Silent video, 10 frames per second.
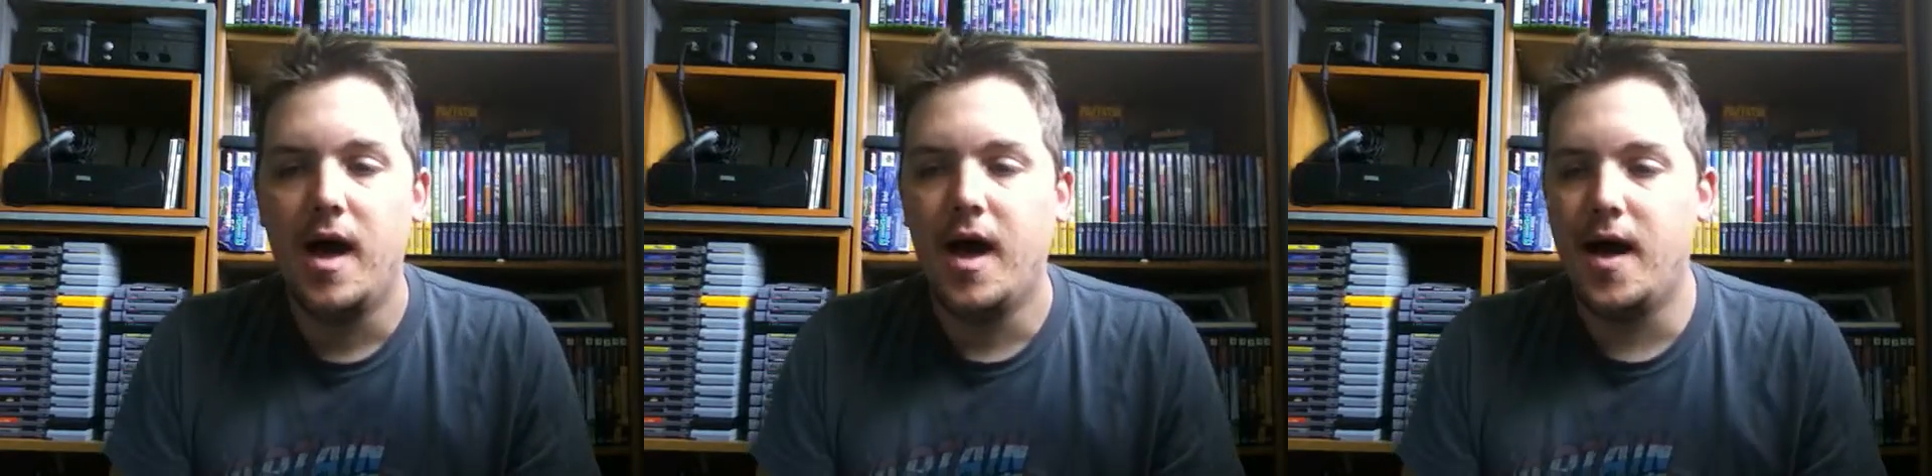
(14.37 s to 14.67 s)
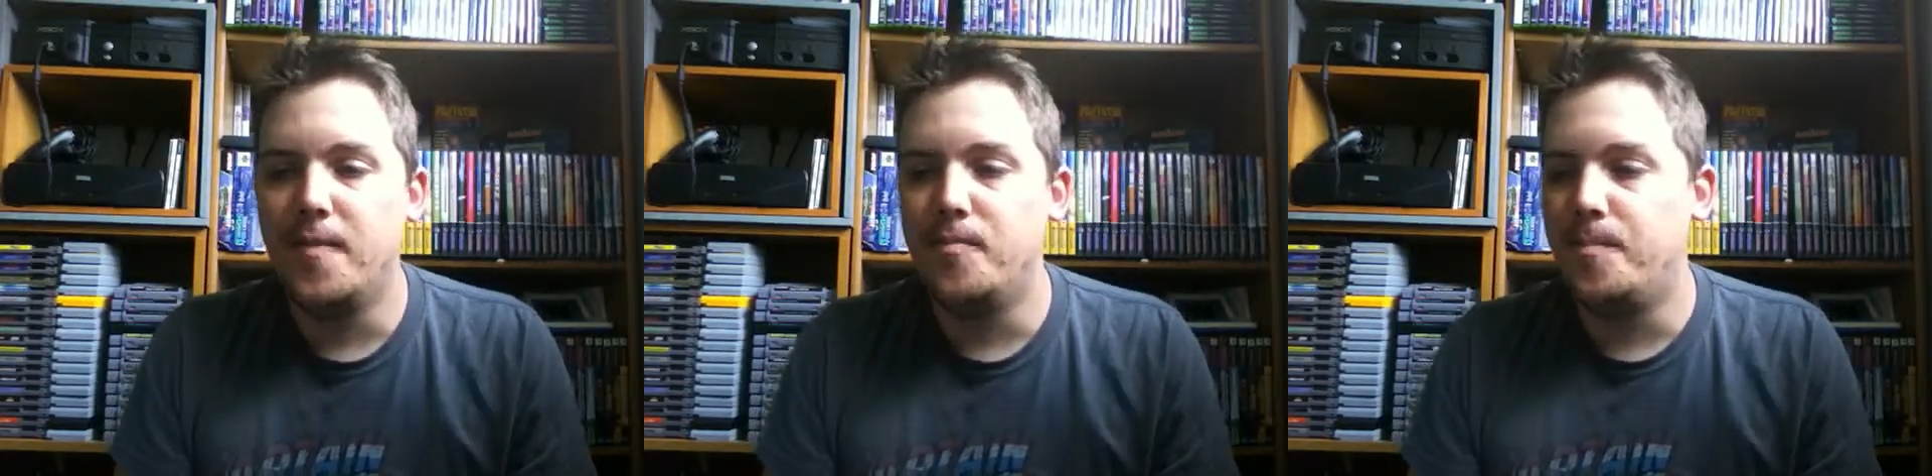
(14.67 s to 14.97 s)

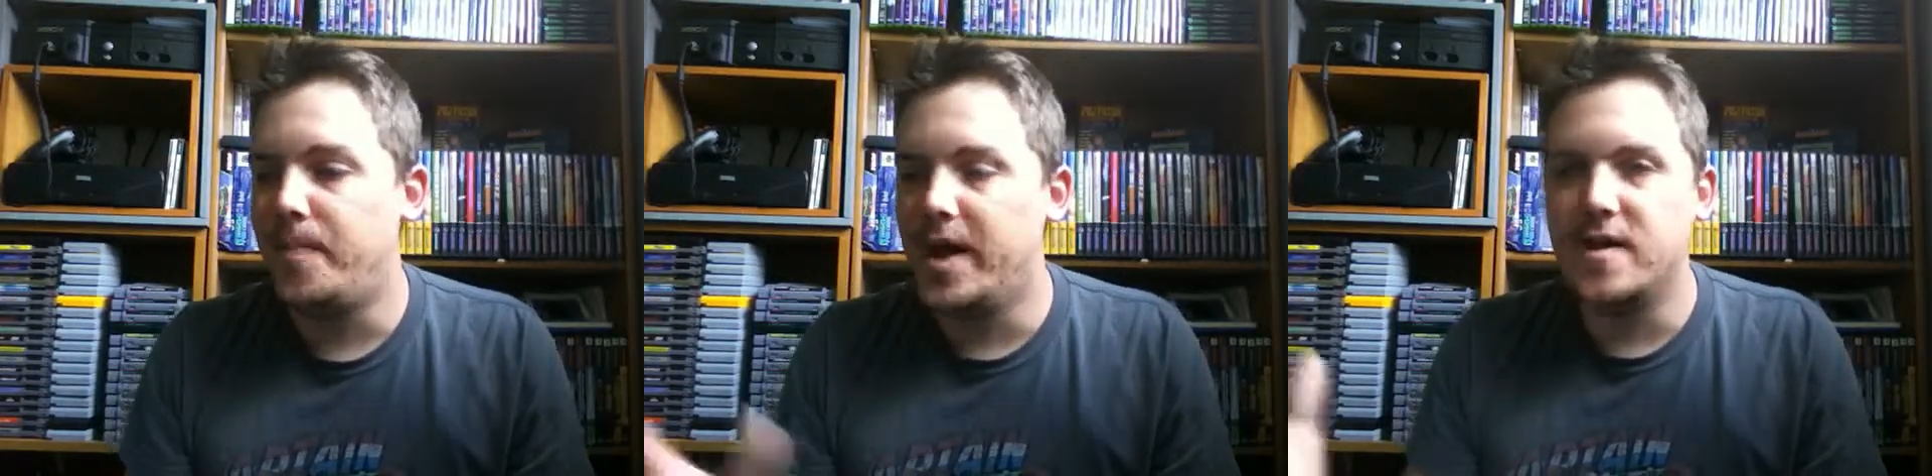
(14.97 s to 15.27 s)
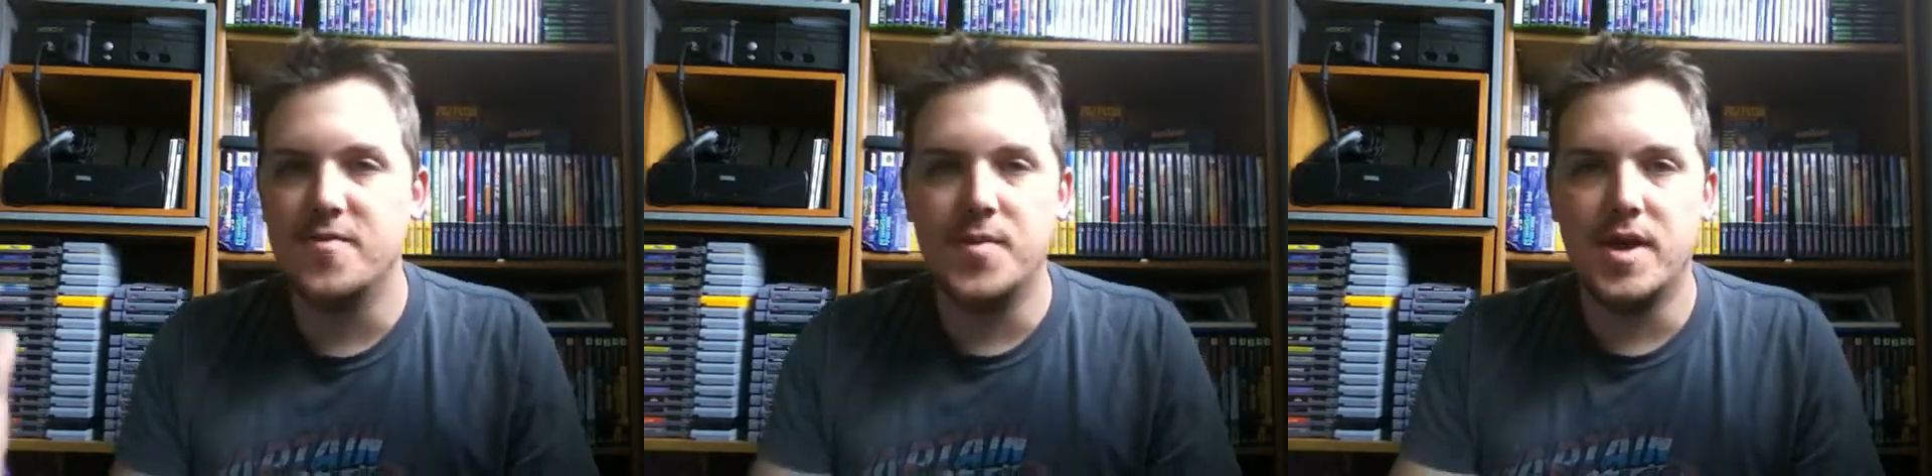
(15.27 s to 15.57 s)

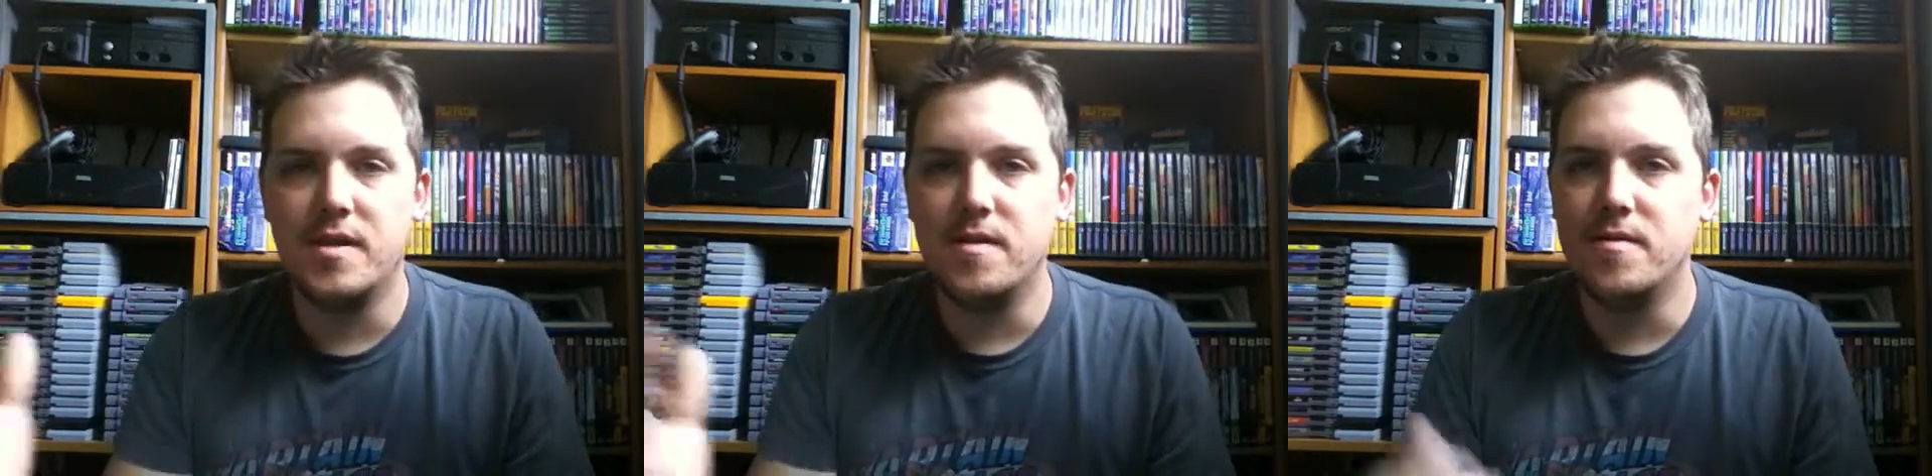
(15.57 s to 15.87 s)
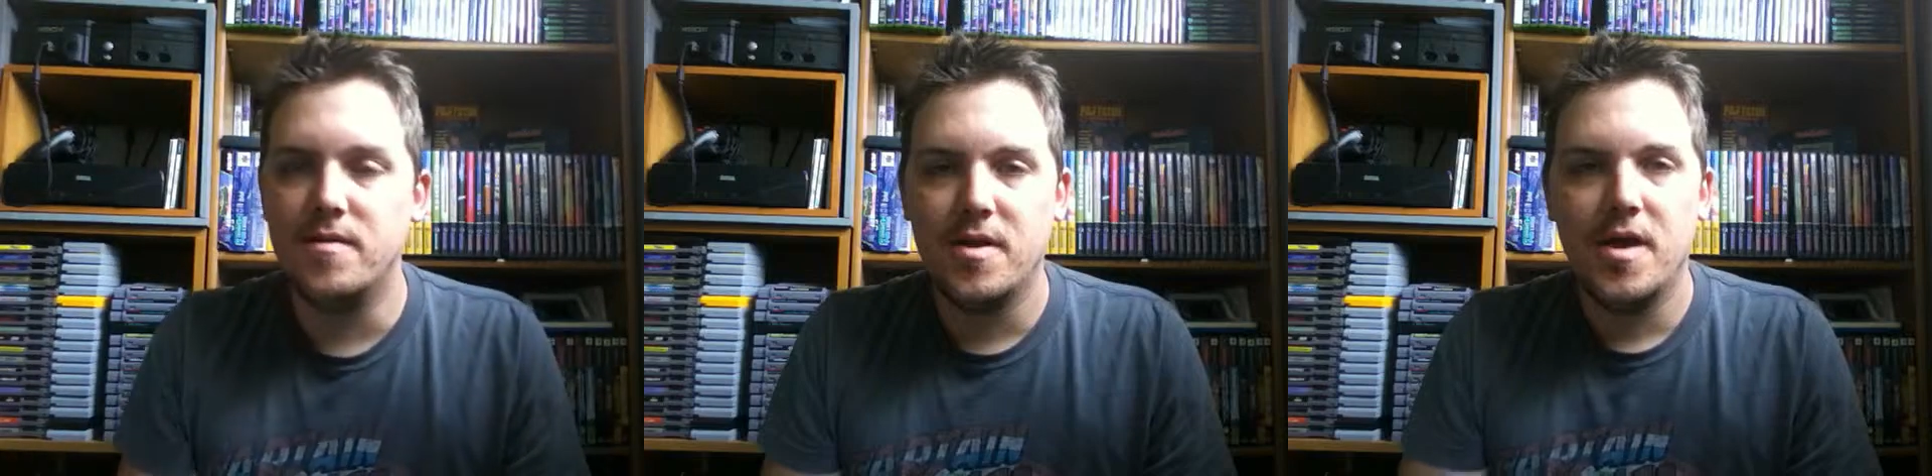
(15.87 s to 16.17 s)
Ben has
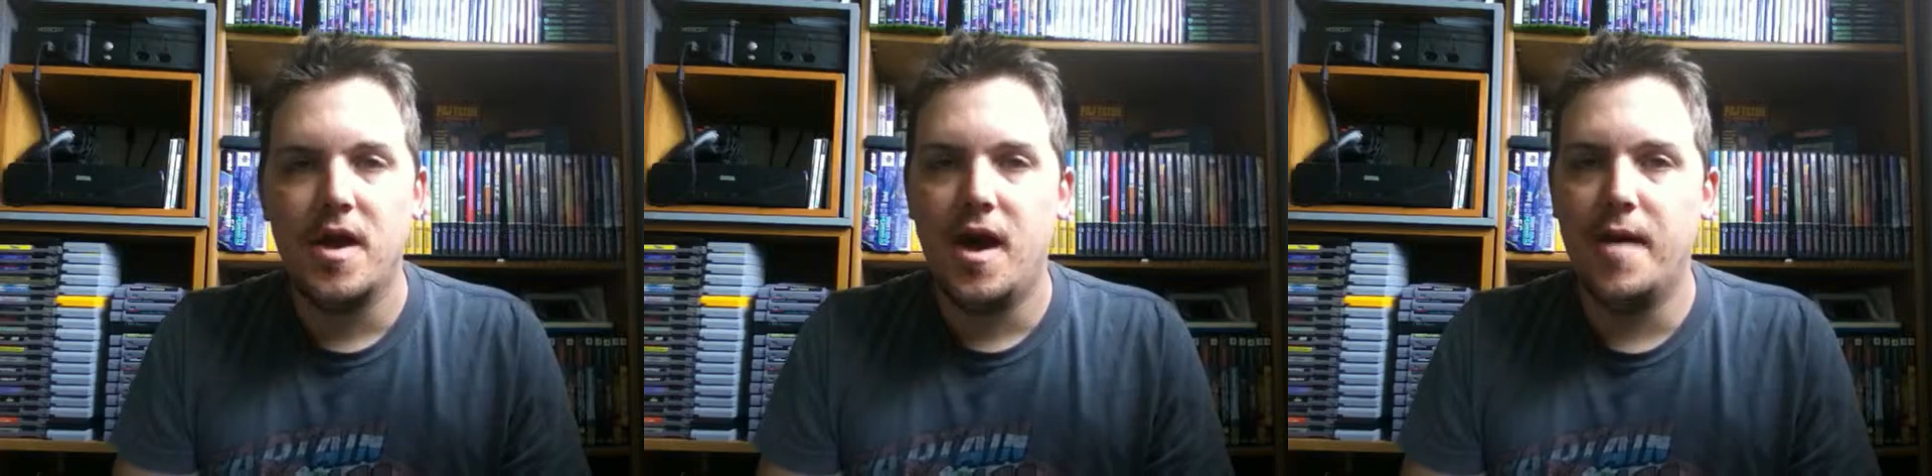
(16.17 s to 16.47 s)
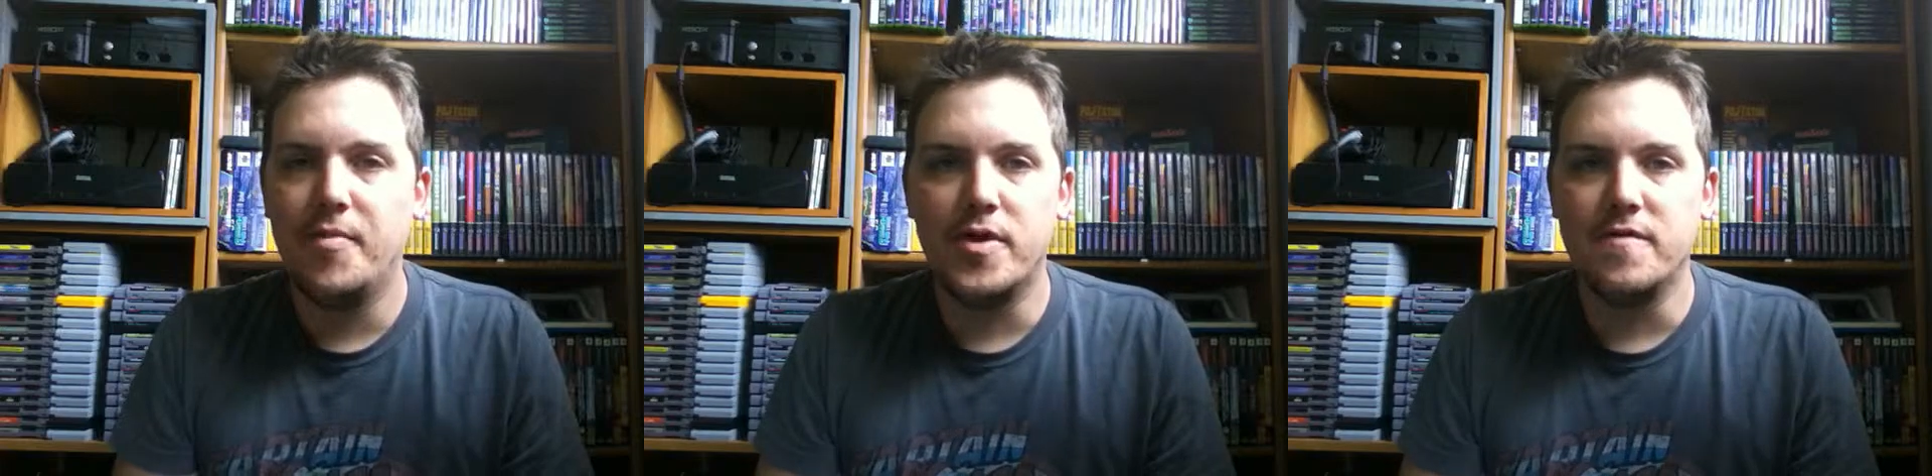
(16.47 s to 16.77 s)
been
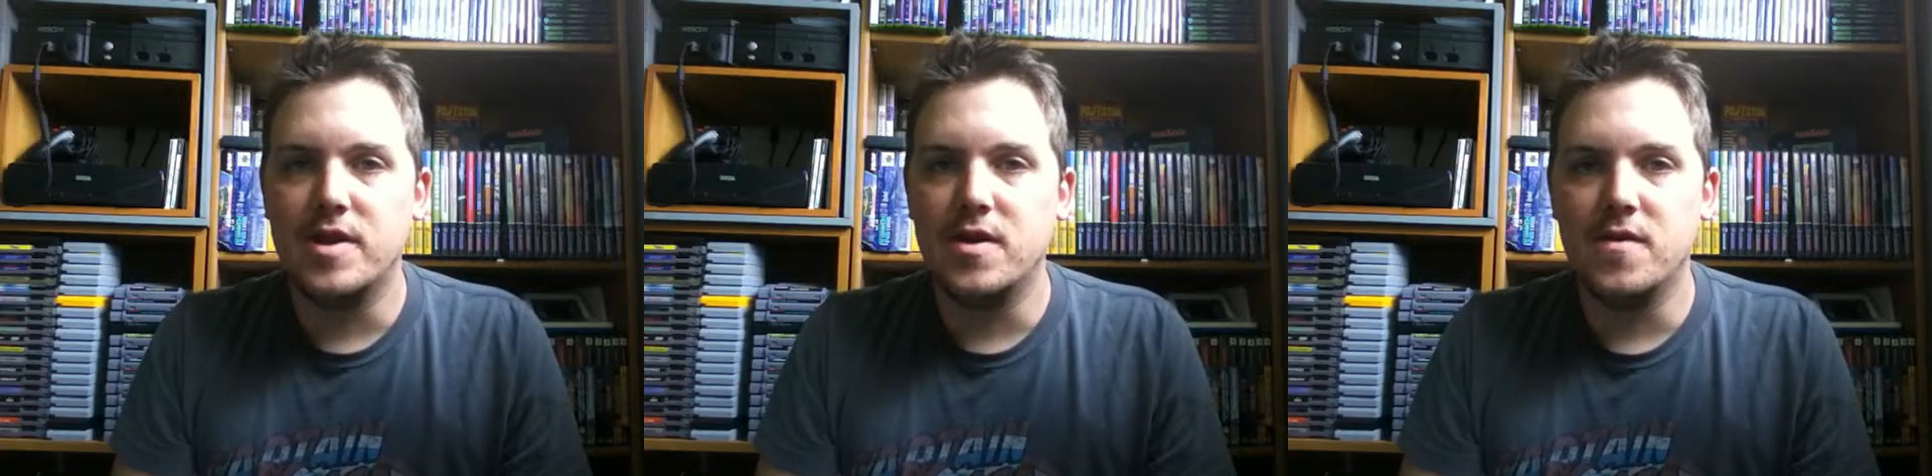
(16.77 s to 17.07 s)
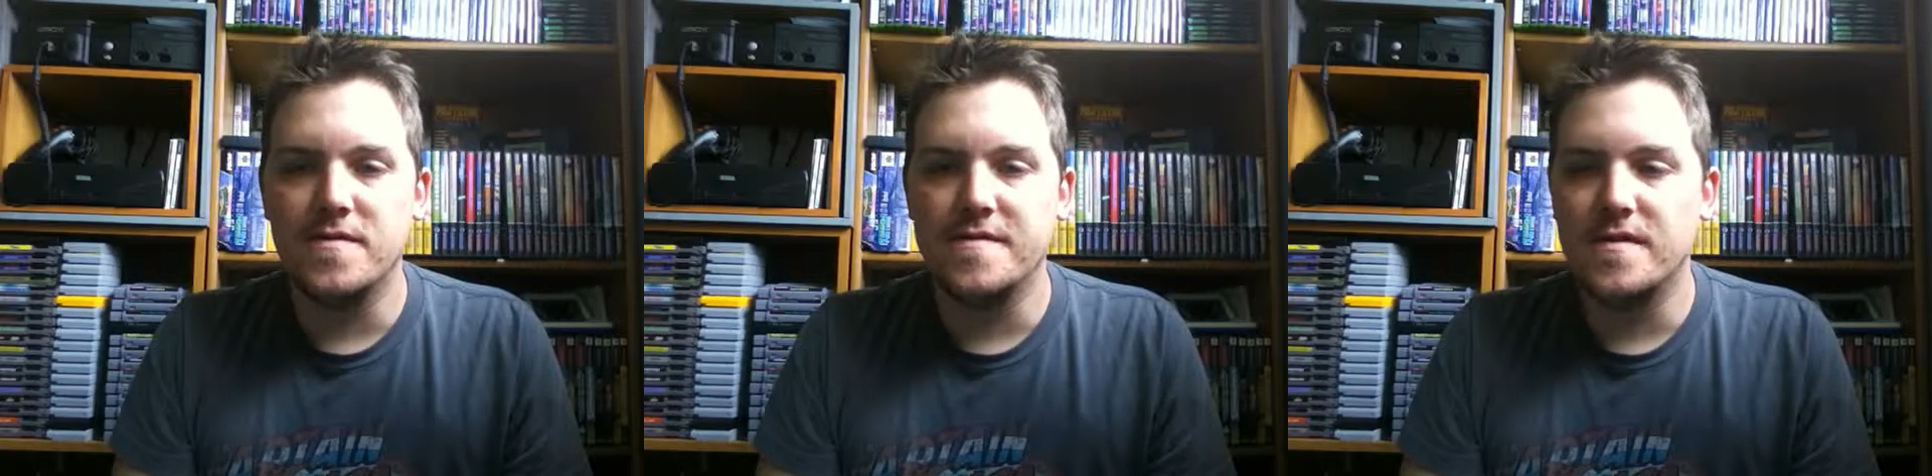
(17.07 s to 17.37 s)
uploading
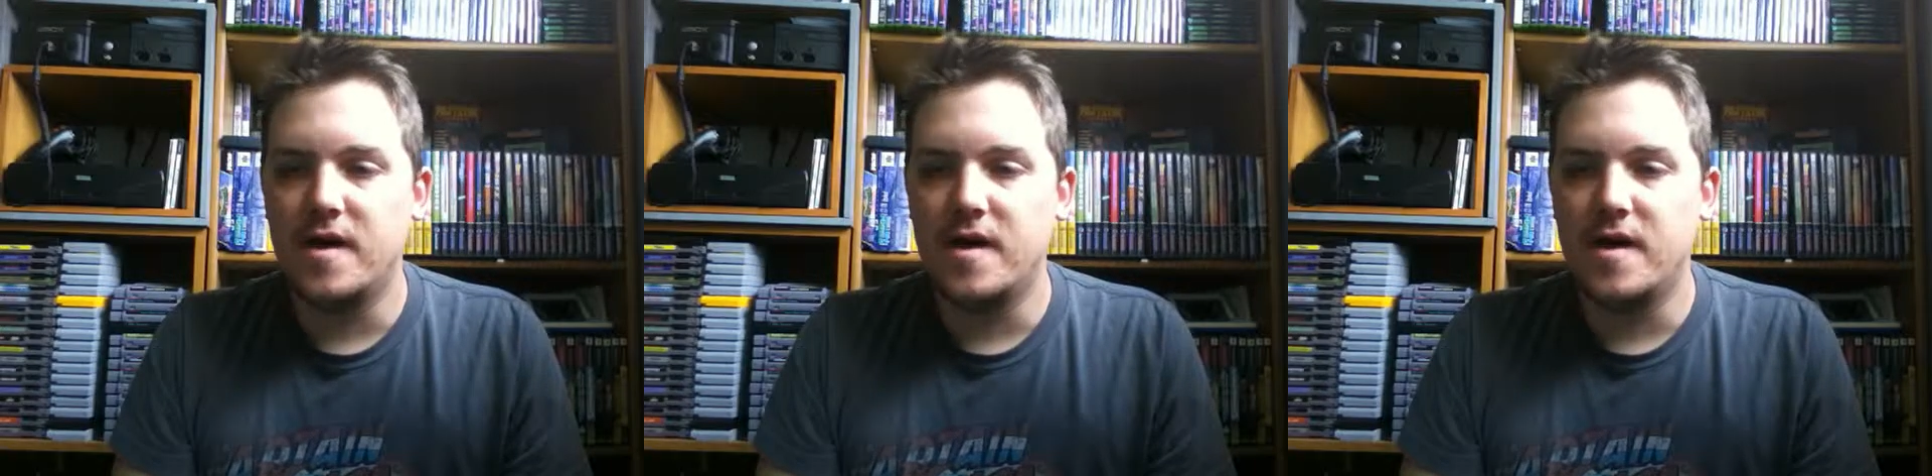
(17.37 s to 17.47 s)
videos